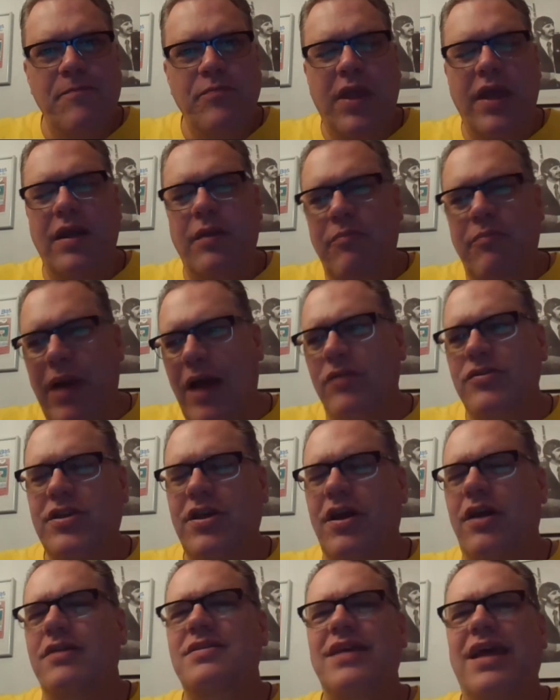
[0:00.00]
he had a
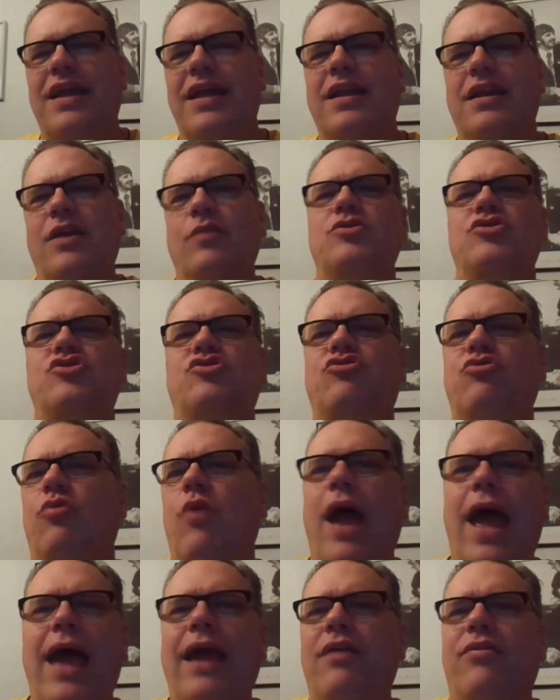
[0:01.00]
bounty on his head and he was
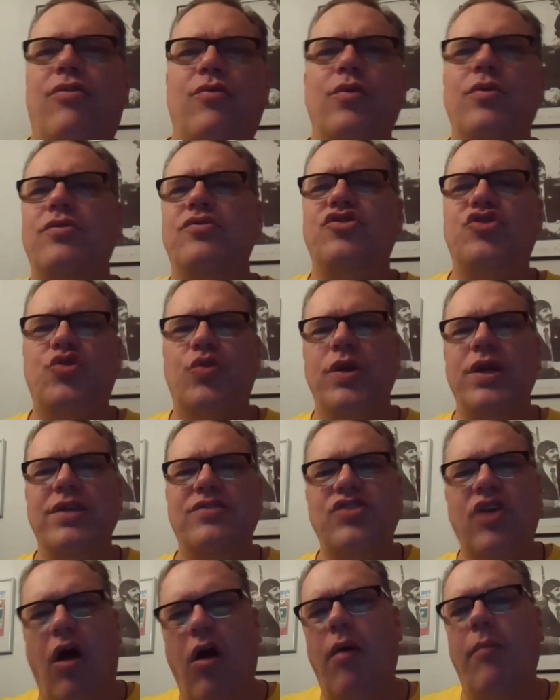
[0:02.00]
dragged through the
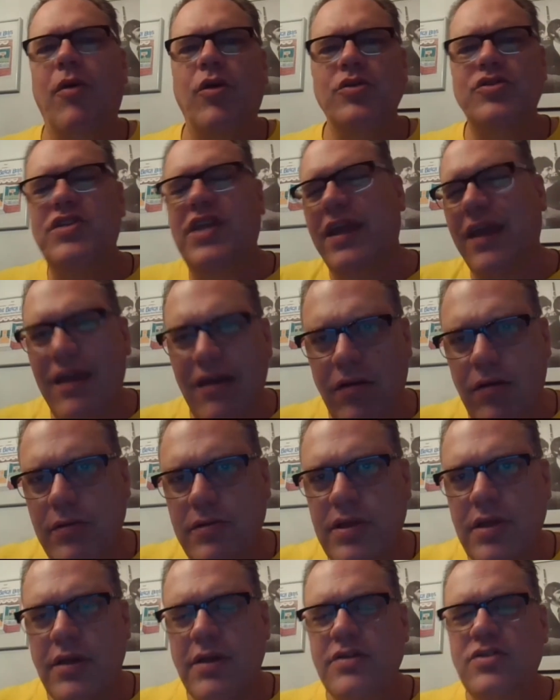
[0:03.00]
streets, almost
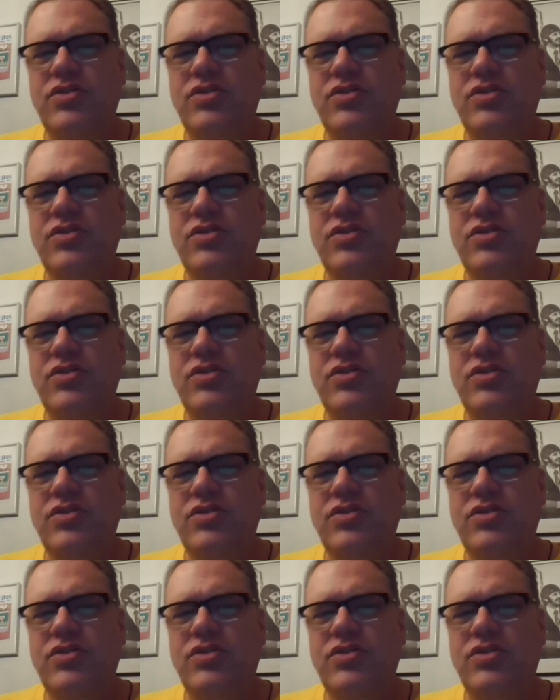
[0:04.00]
killed.